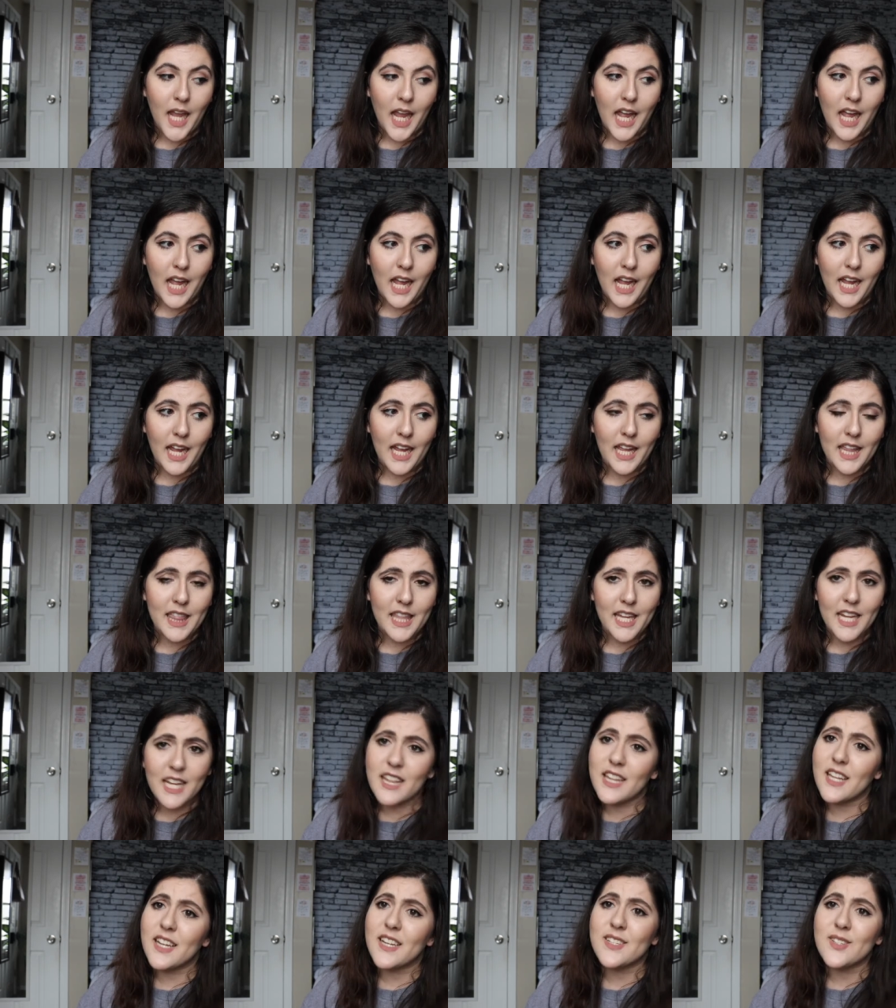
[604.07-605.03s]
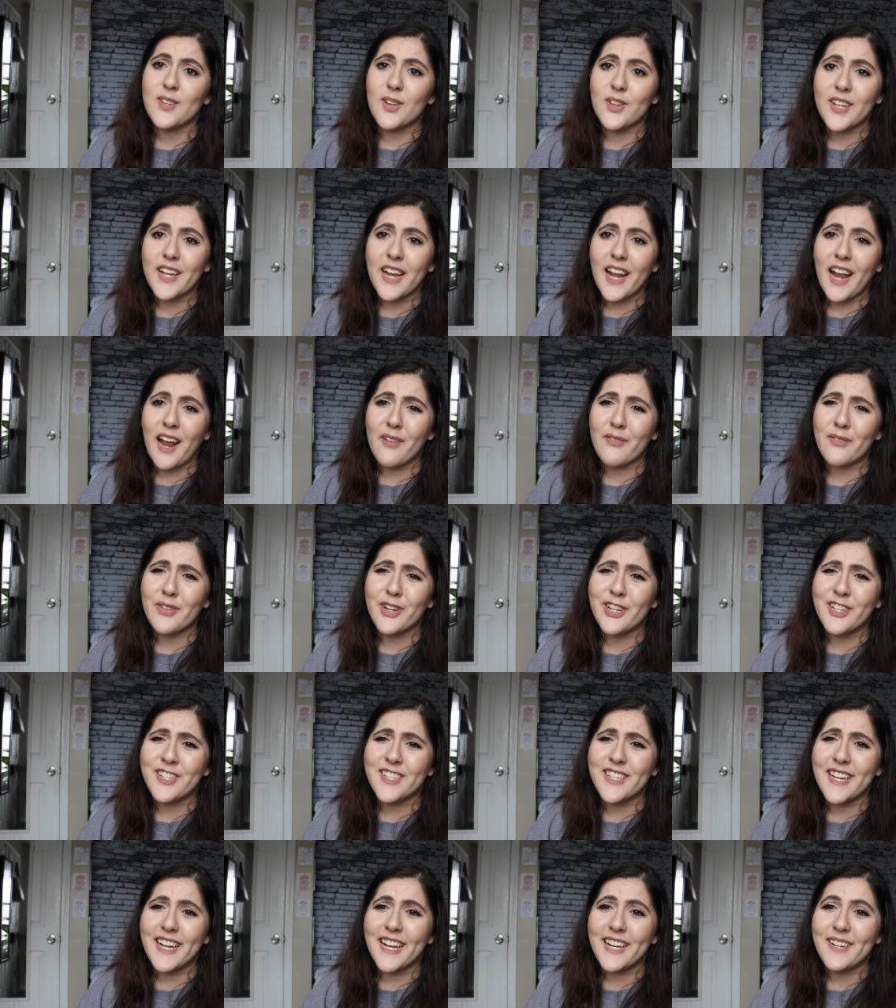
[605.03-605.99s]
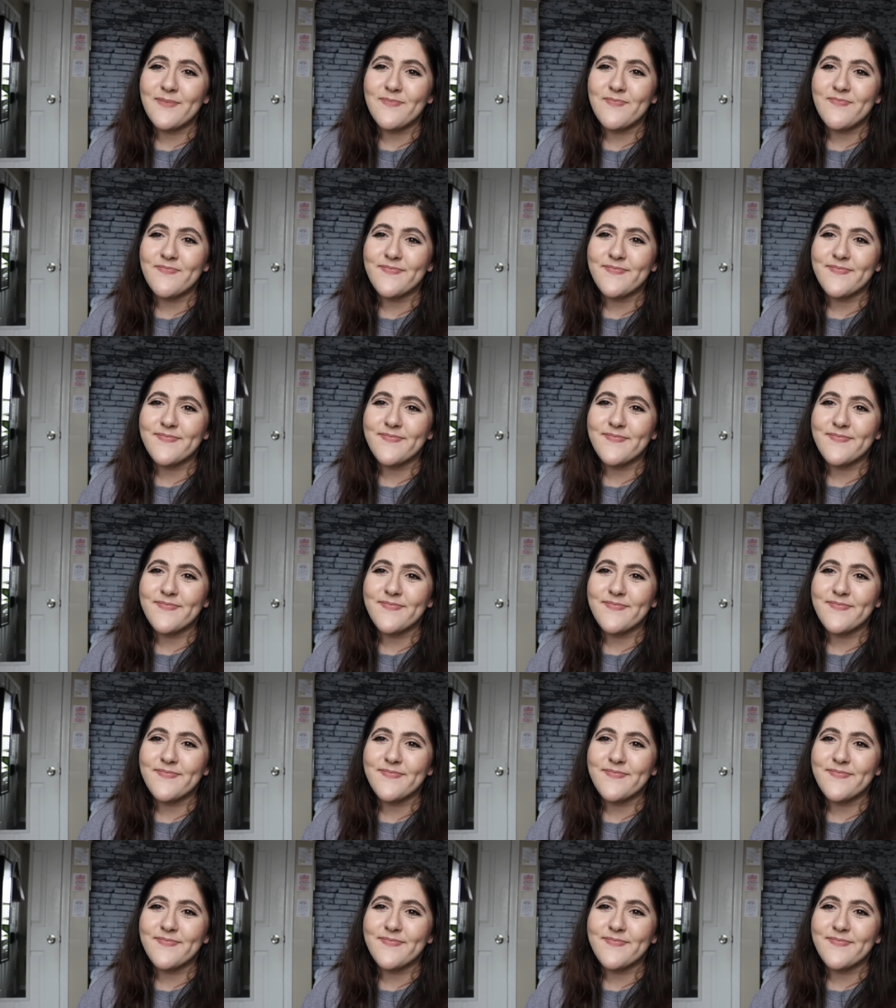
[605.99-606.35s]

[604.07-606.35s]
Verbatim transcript: I think that is all that I have for you today.